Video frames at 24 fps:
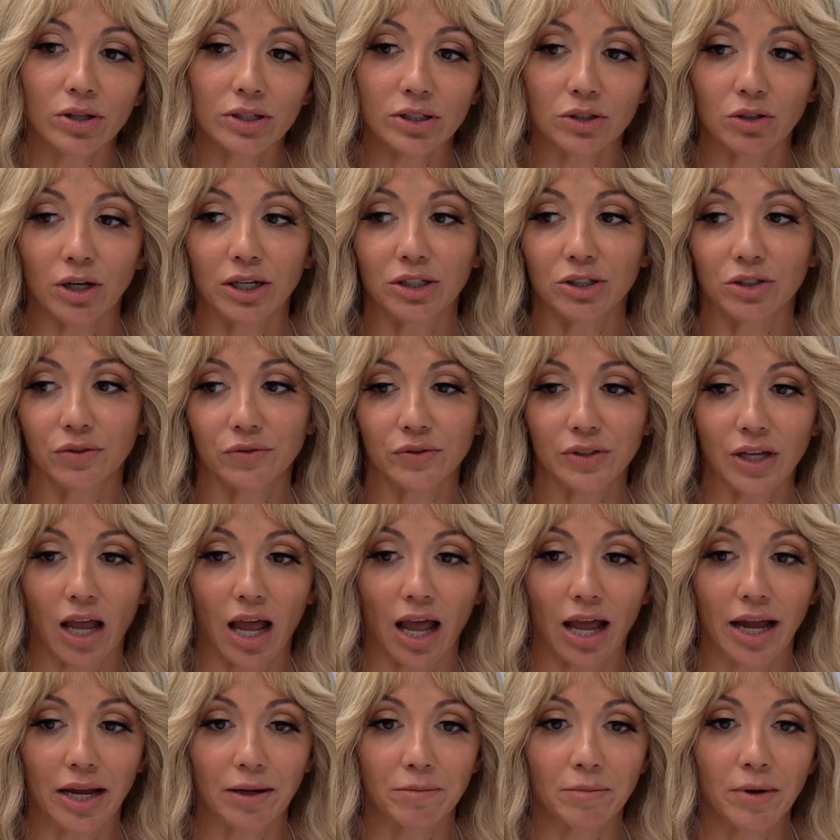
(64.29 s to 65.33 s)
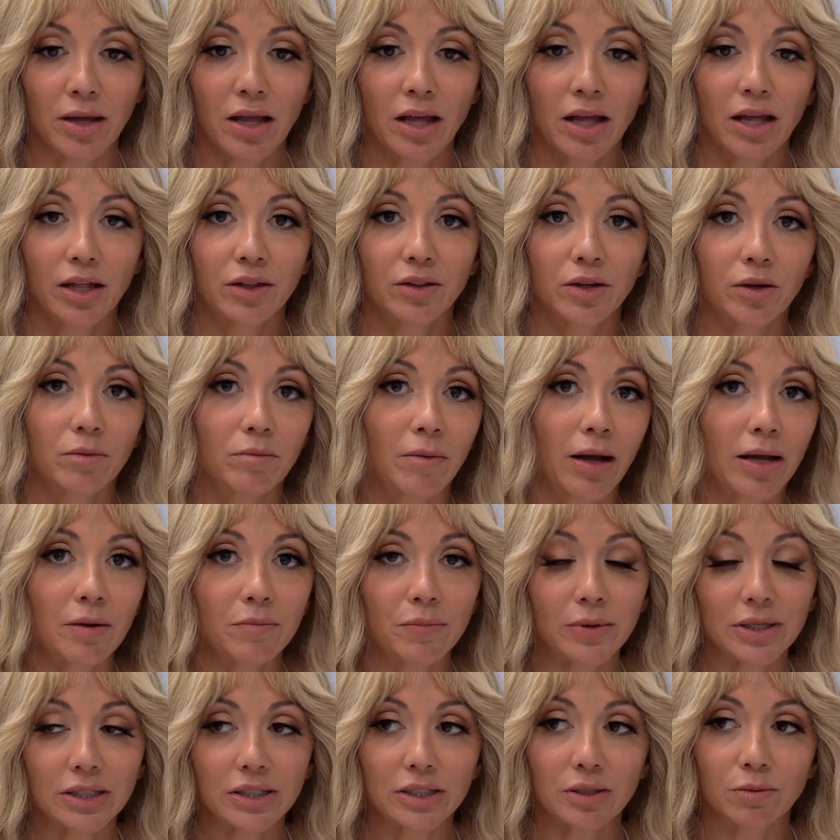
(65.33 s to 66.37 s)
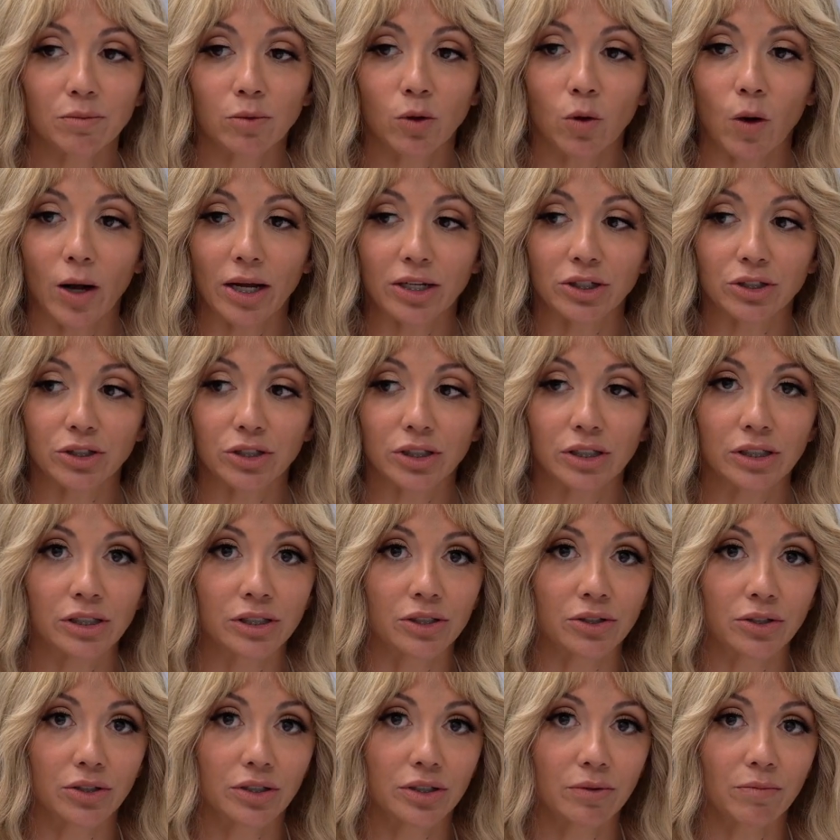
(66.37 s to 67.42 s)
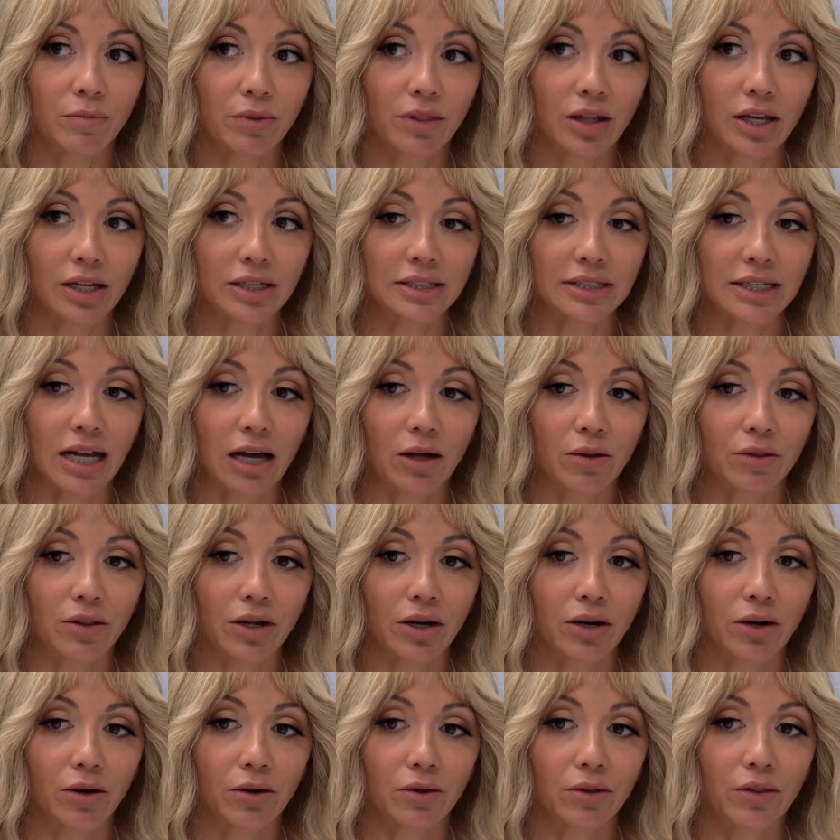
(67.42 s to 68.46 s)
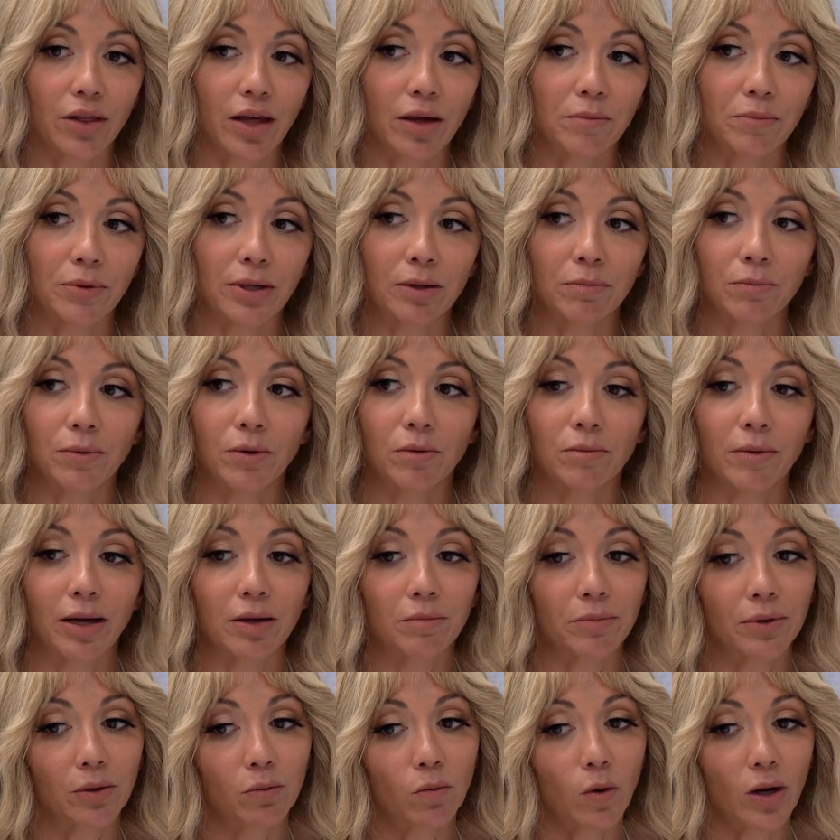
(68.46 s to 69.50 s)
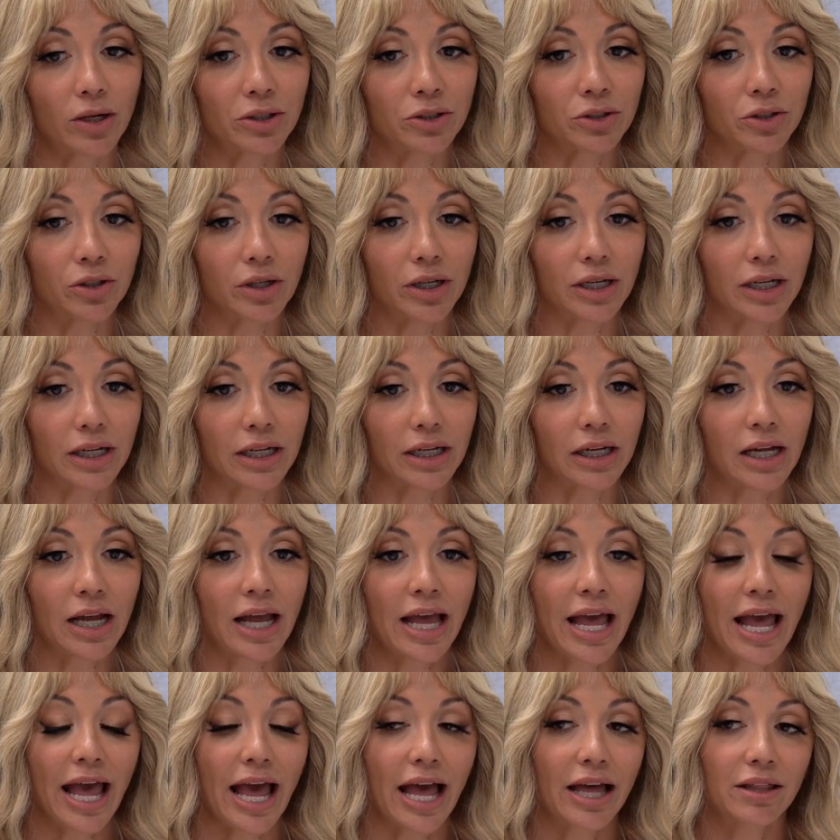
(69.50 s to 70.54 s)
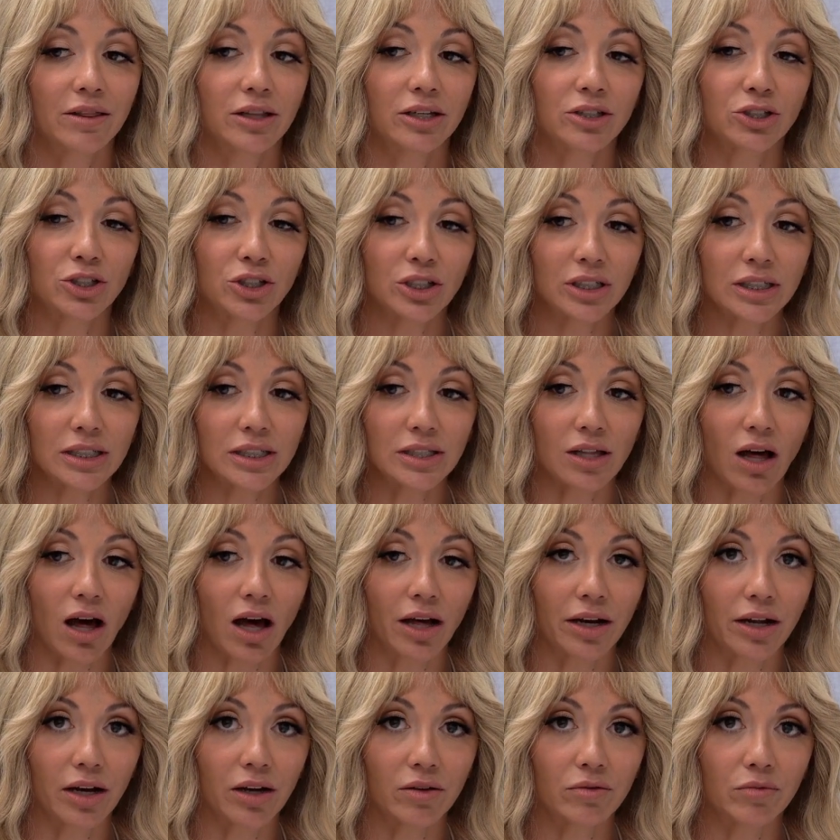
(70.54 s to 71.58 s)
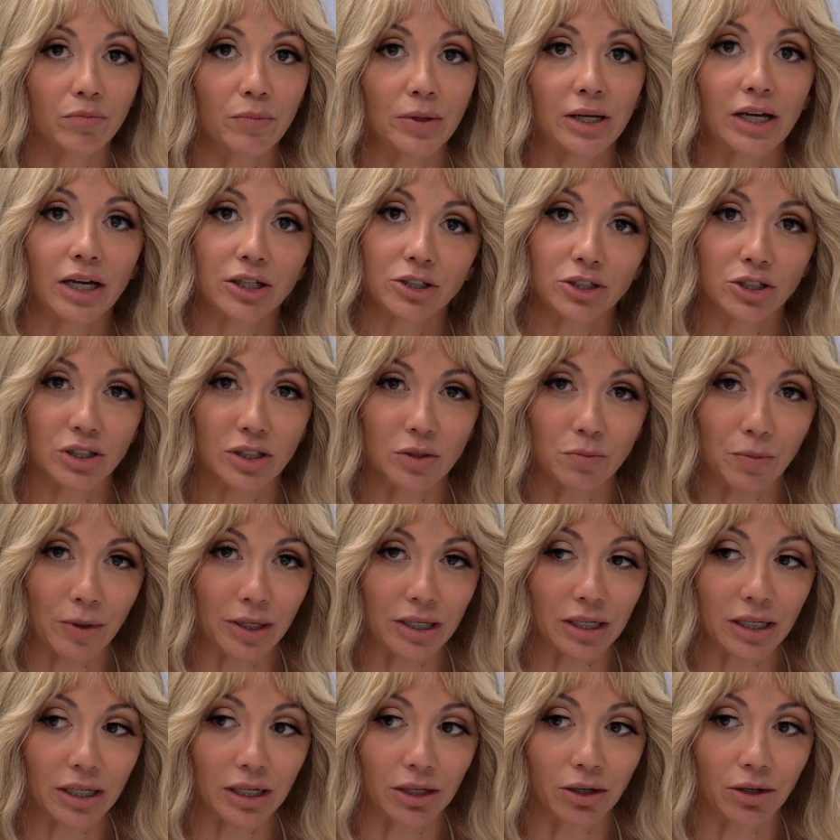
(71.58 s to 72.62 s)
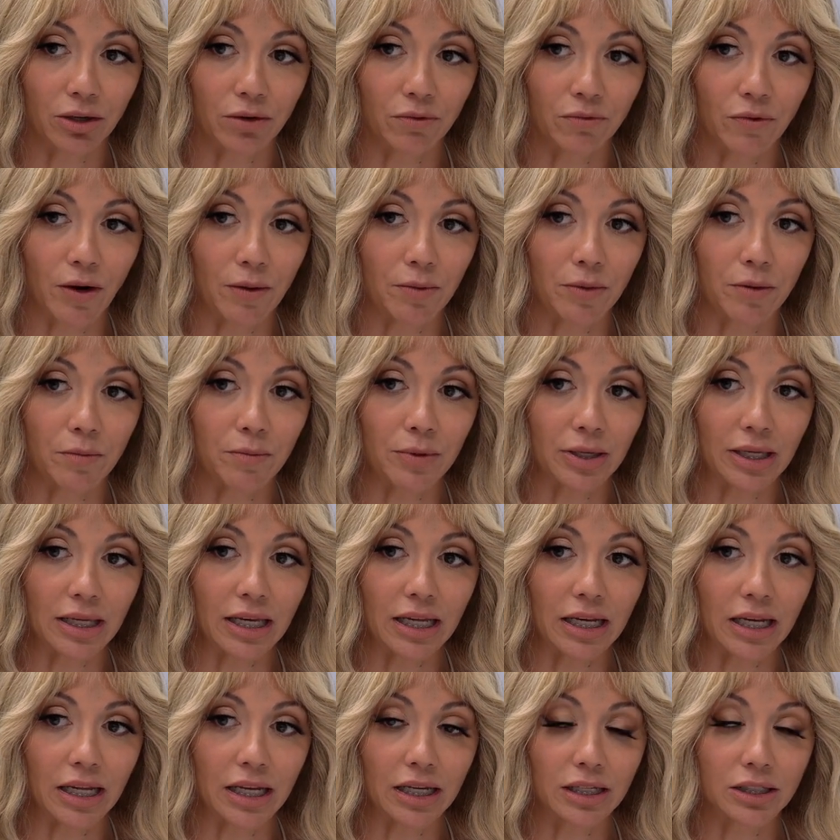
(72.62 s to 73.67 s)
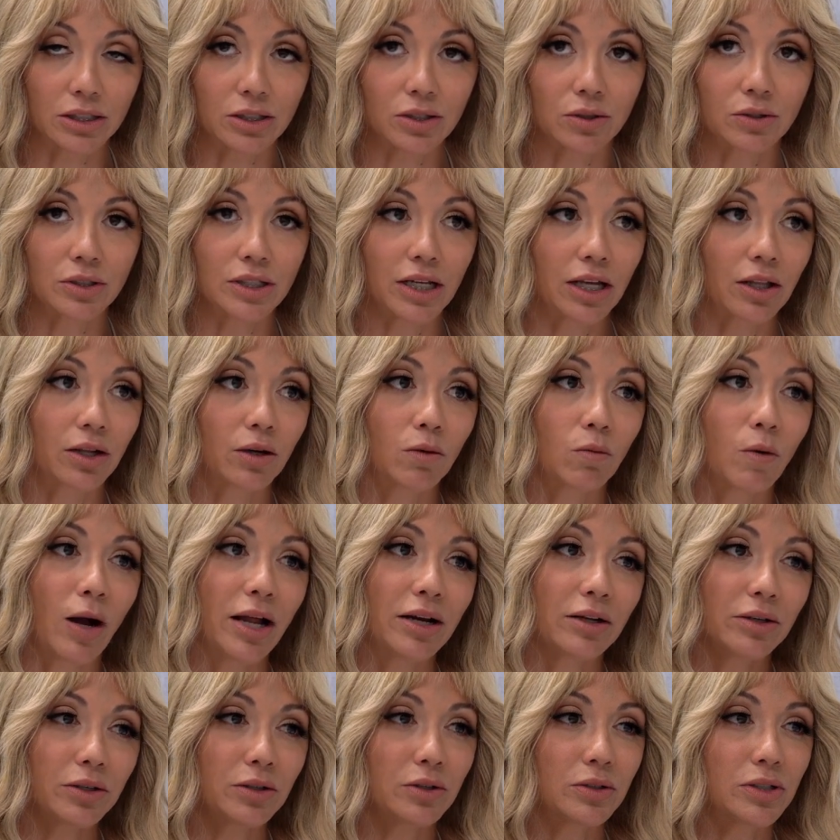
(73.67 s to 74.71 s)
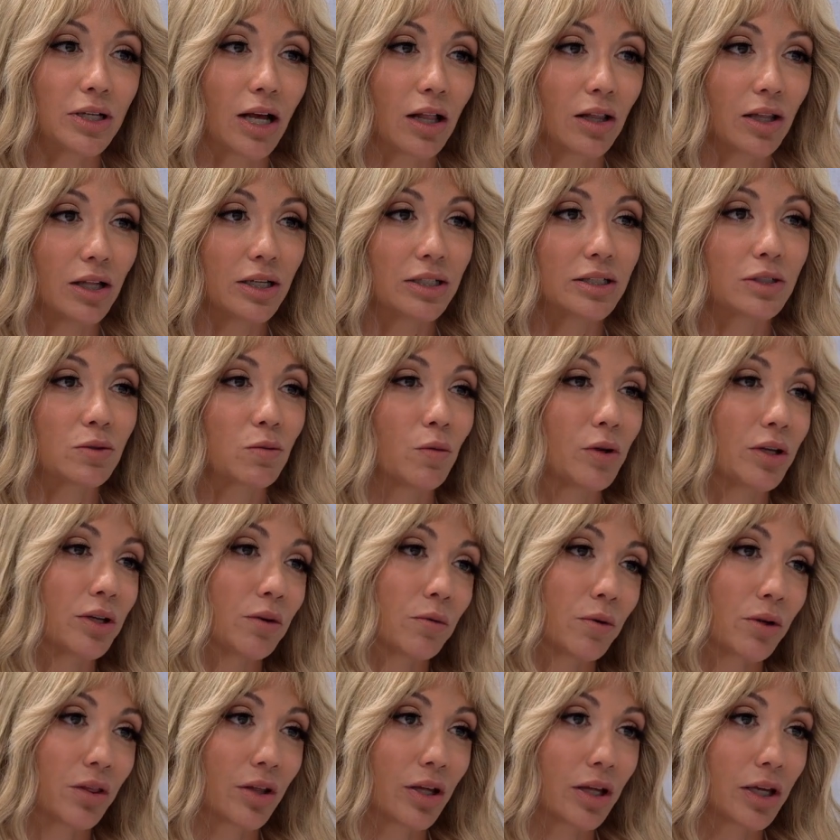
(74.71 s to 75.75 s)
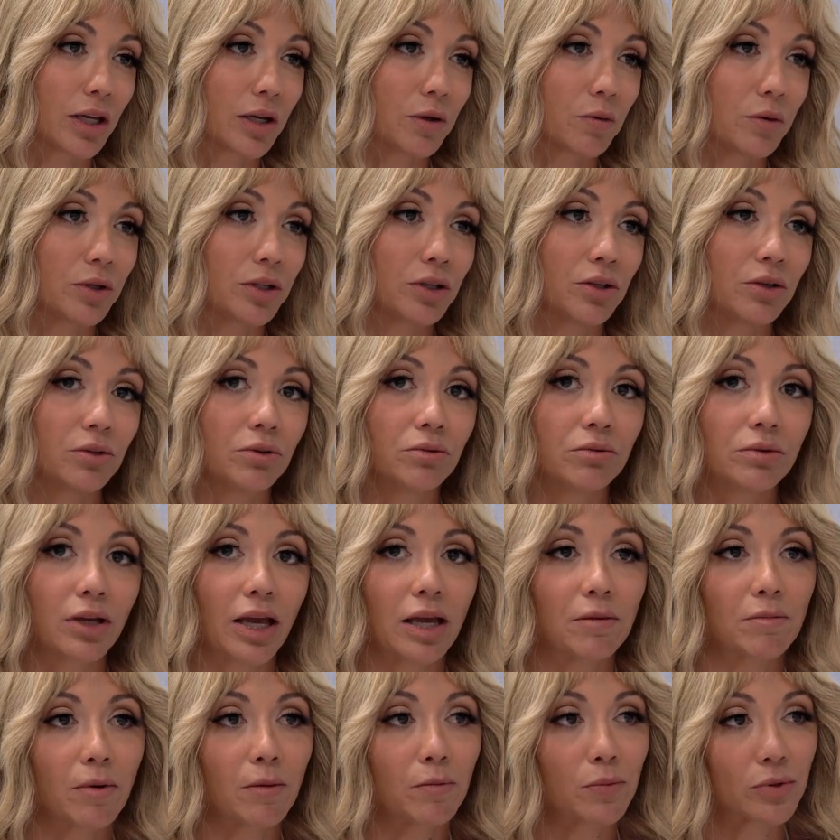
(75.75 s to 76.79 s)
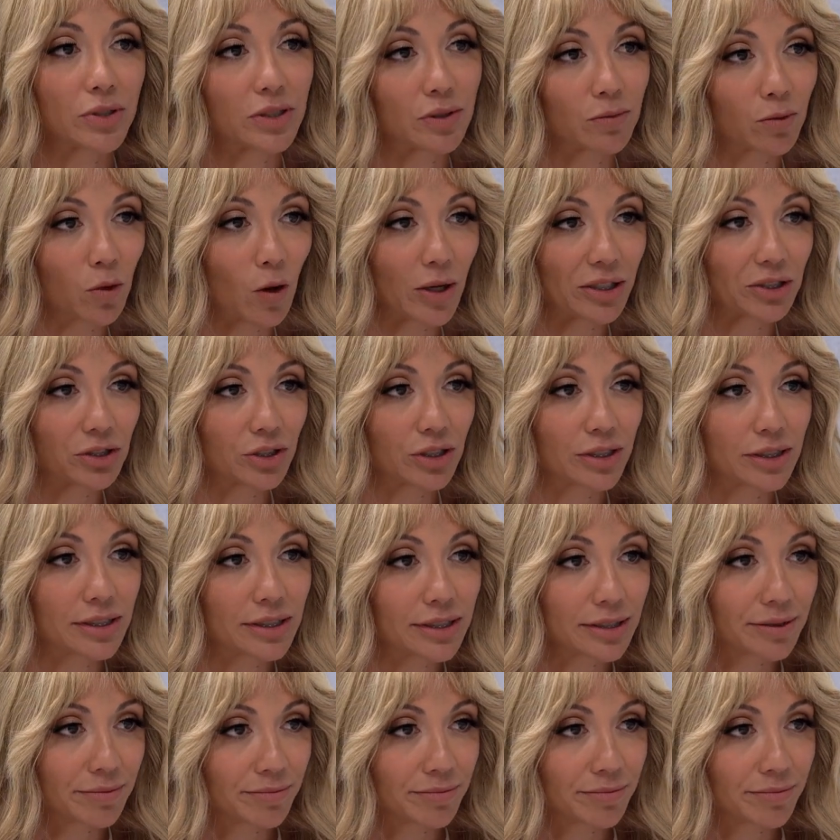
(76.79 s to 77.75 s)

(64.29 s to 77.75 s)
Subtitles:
the stretch of time, there might be some questions or some things out there that people might be wondering and that she's thought of because she's been here from the beginning. So Taylor, why don't you tell us what you were thinking when you came up with some questions?